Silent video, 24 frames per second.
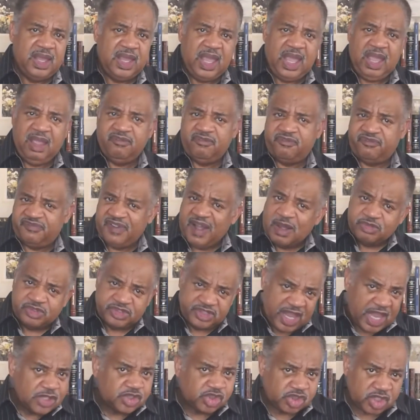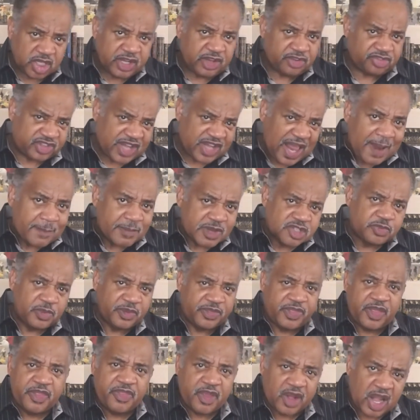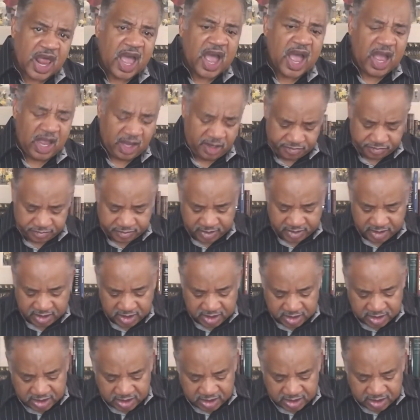have foundation established within their lives.